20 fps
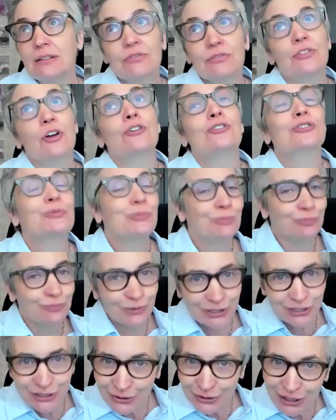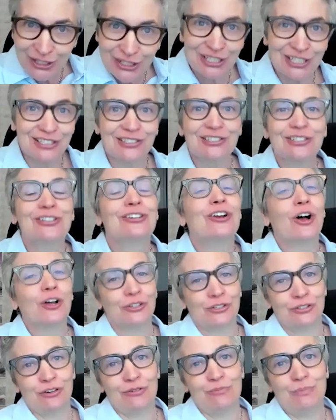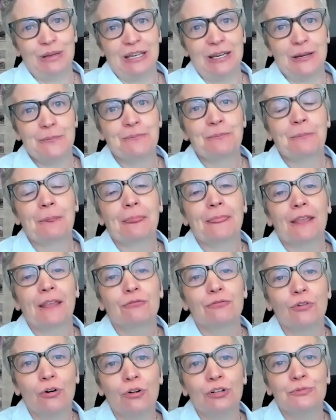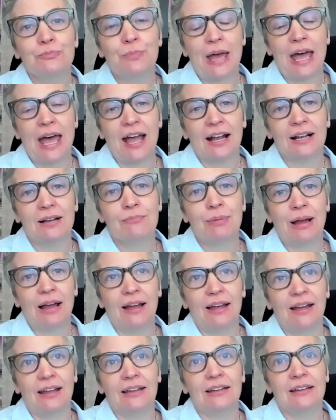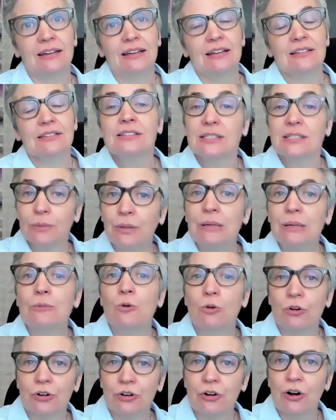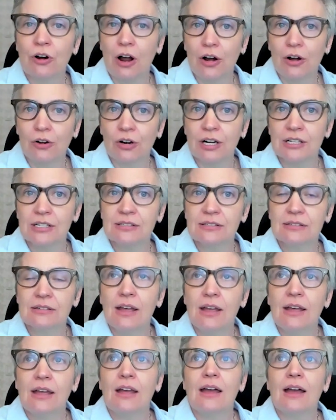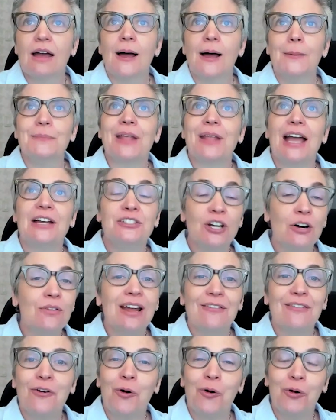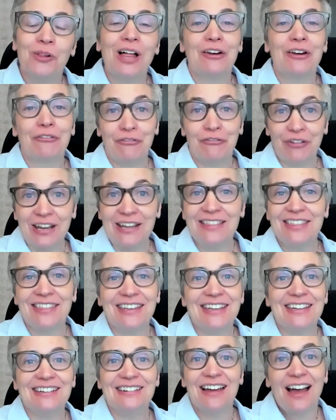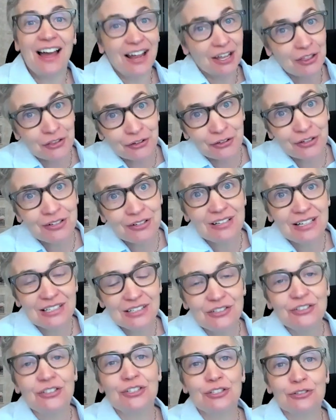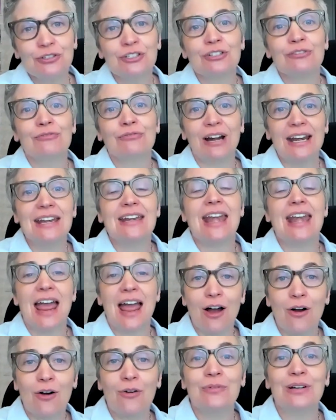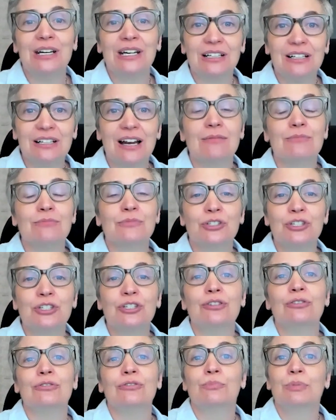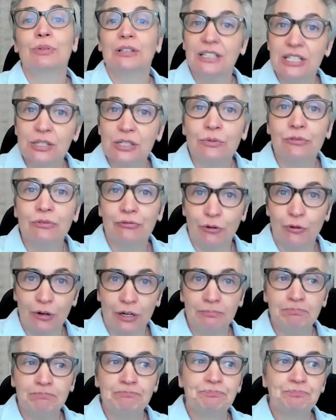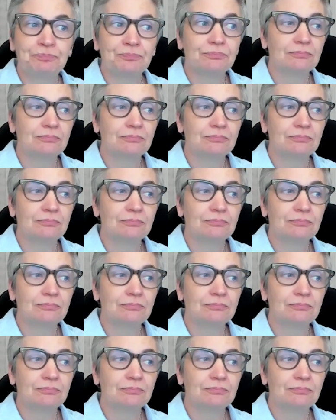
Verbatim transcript: Those restrictions could also be rolled back by the Supreme Court or Congress. Um, I don't have a whole lot of faith in either institution right now when it comes to police reform,